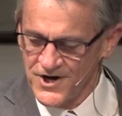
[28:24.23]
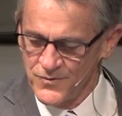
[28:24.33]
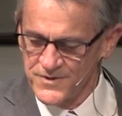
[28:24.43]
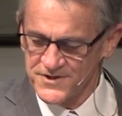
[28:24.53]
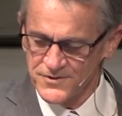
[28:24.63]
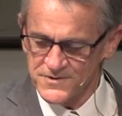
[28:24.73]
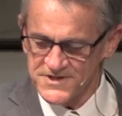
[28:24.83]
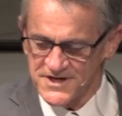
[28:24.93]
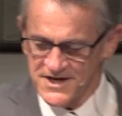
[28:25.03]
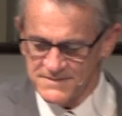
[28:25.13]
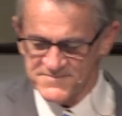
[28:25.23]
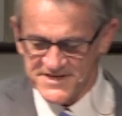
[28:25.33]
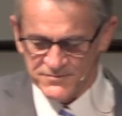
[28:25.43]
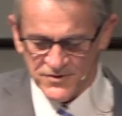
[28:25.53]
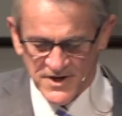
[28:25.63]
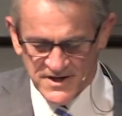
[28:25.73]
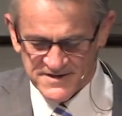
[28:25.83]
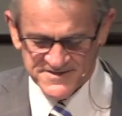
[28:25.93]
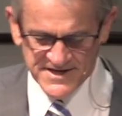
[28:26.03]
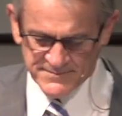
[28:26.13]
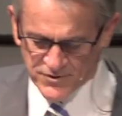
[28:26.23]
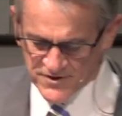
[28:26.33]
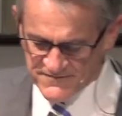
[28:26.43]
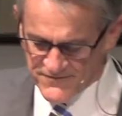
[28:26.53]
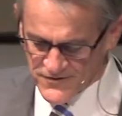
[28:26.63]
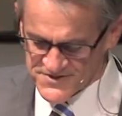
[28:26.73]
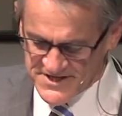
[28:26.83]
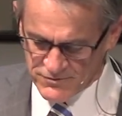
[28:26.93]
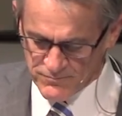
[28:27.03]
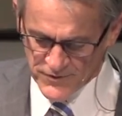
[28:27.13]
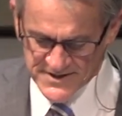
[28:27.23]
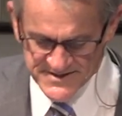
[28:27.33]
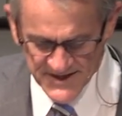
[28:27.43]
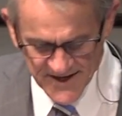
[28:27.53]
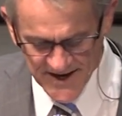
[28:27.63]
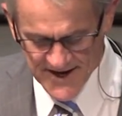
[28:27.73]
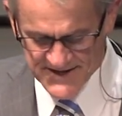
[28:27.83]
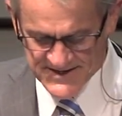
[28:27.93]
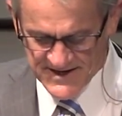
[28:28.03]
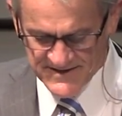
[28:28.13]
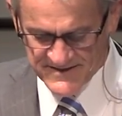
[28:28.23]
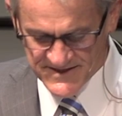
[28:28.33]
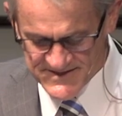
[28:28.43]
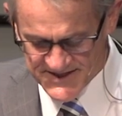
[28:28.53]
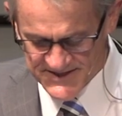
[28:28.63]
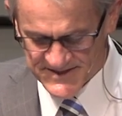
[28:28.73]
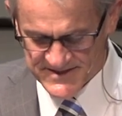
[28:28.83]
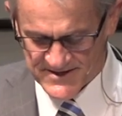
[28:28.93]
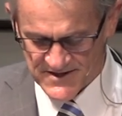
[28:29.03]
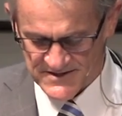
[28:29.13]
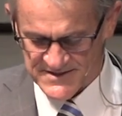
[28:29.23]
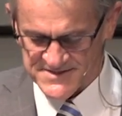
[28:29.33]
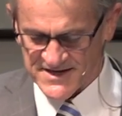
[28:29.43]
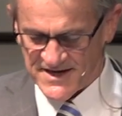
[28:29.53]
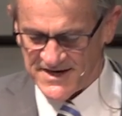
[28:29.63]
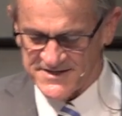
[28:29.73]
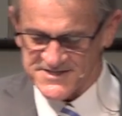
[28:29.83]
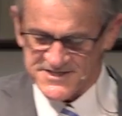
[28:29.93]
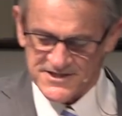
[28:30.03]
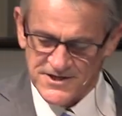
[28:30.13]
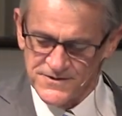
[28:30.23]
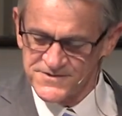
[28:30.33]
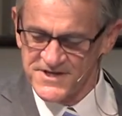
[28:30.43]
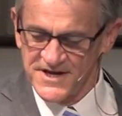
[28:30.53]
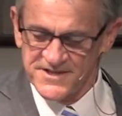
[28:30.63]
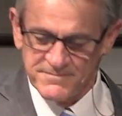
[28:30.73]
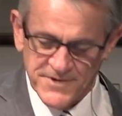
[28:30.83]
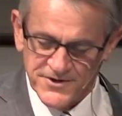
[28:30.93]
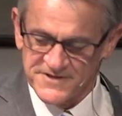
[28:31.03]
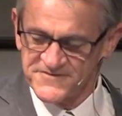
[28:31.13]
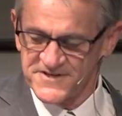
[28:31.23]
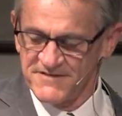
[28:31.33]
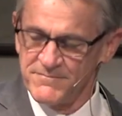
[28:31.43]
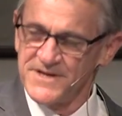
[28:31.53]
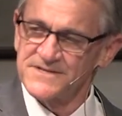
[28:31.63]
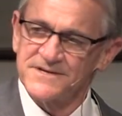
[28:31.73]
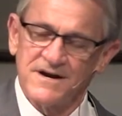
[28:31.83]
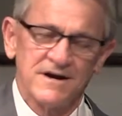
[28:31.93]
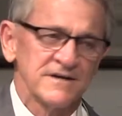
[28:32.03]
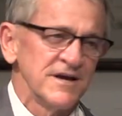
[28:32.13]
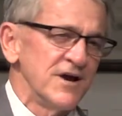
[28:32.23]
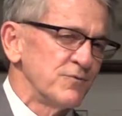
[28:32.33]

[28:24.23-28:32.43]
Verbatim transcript: When the Lord comes, he will, second part of the verse, he will bring to light things hidden in darkness and disclose the motives of men's heart.